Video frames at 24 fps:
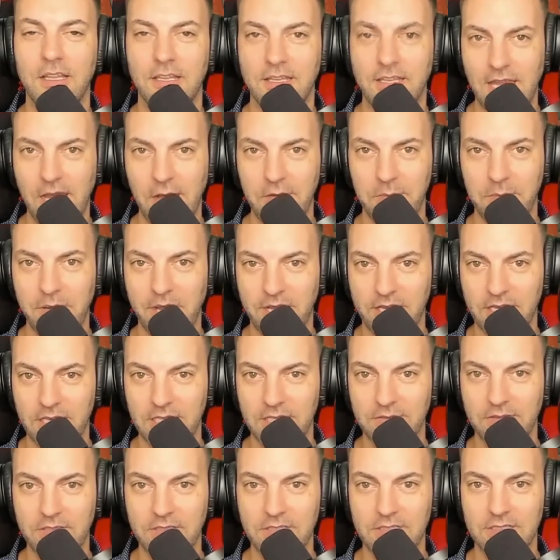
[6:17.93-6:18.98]
Now we're back at
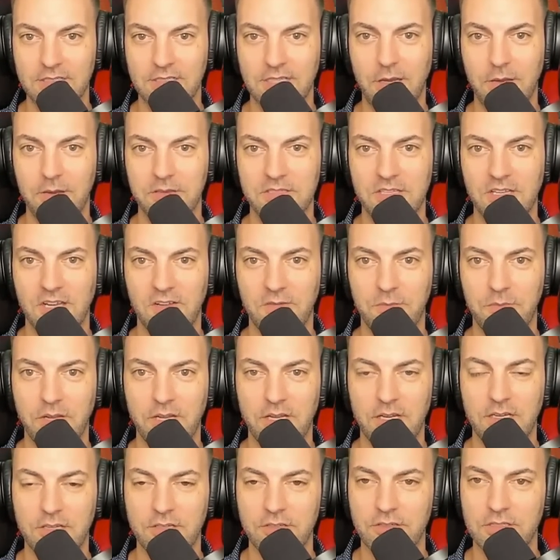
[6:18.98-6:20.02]
even. I was off by
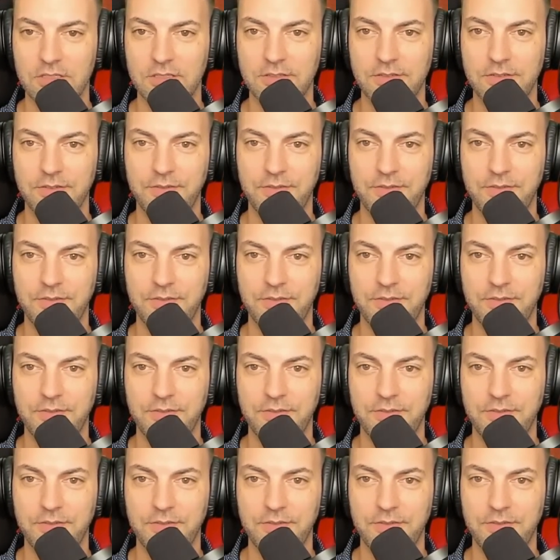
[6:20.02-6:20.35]
100.